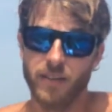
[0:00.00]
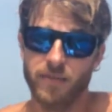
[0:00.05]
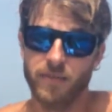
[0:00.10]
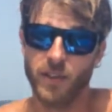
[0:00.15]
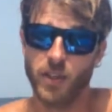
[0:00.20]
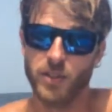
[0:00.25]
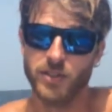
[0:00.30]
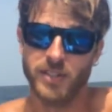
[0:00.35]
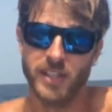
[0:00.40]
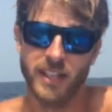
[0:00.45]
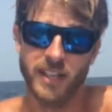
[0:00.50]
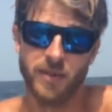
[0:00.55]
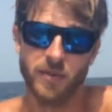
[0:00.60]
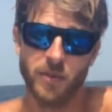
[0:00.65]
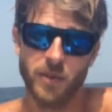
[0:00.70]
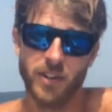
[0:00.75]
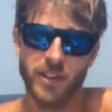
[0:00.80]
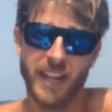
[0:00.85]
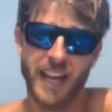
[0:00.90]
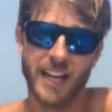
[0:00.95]
fills in
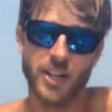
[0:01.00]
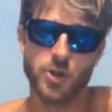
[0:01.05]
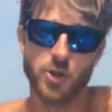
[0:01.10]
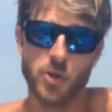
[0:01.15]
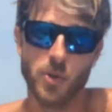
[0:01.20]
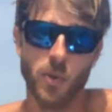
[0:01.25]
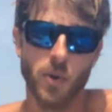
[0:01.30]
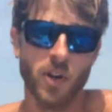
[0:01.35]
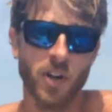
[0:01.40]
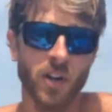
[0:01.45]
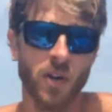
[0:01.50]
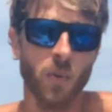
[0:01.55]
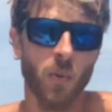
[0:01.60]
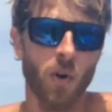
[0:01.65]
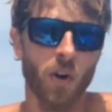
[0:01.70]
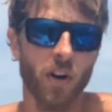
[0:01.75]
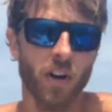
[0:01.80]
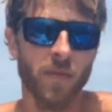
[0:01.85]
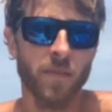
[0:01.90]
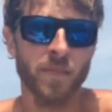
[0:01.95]
with estuarine
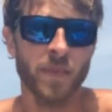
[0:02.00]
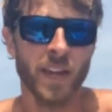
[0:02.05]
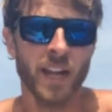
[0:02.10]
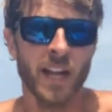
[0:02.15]
water.